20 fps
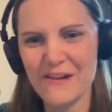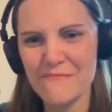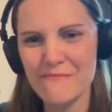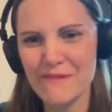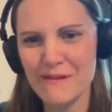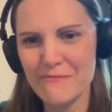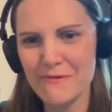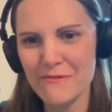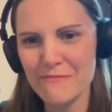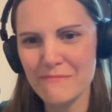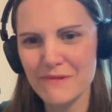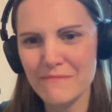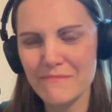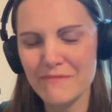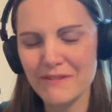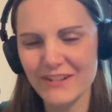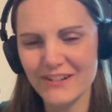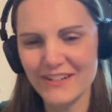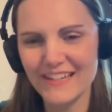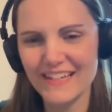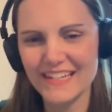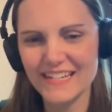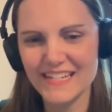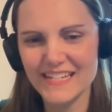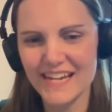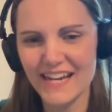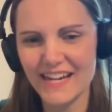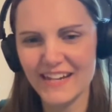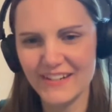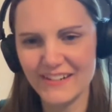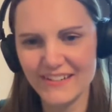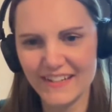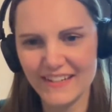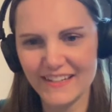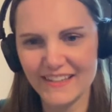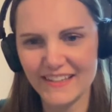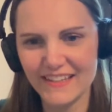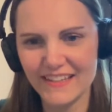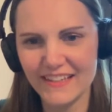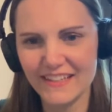People are getting tired, I
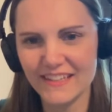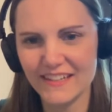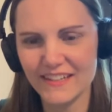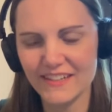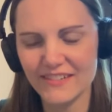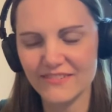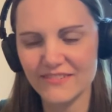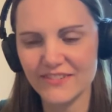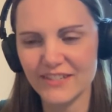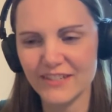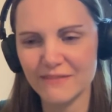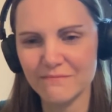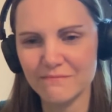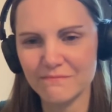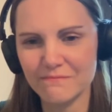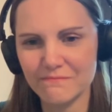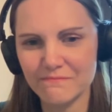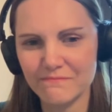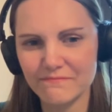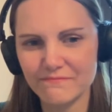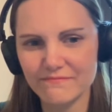think, of